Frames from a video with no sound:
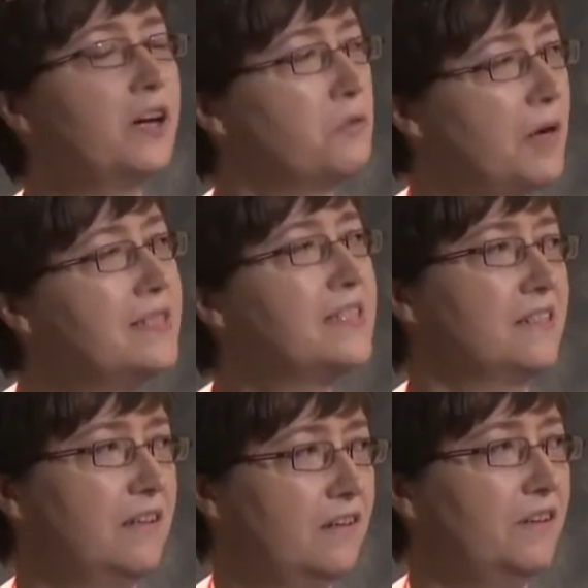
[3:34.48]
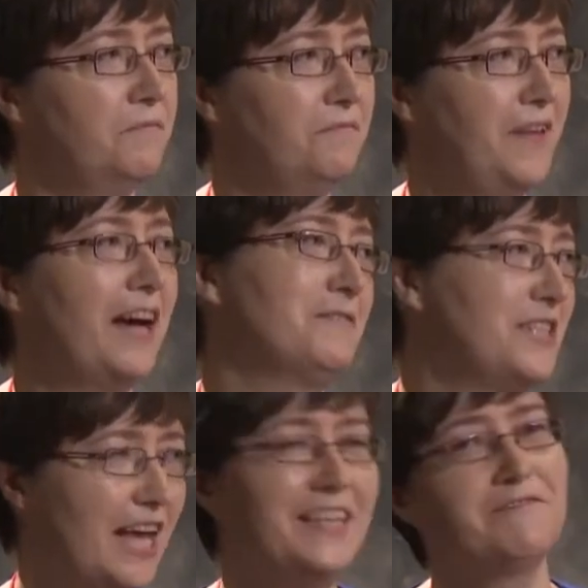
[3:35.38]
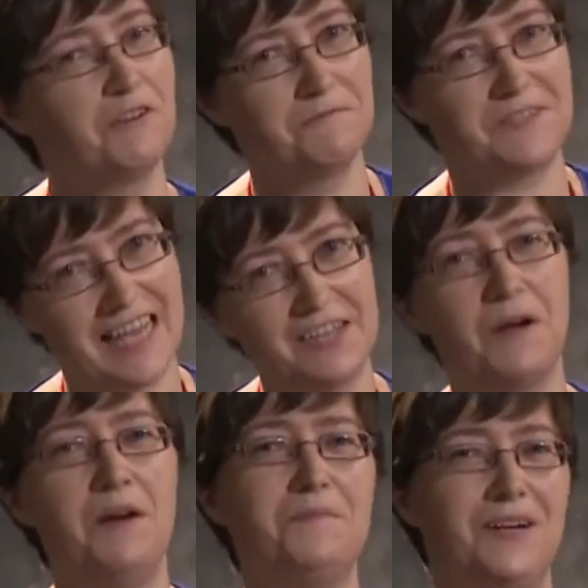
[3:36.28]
across, starting from Satrap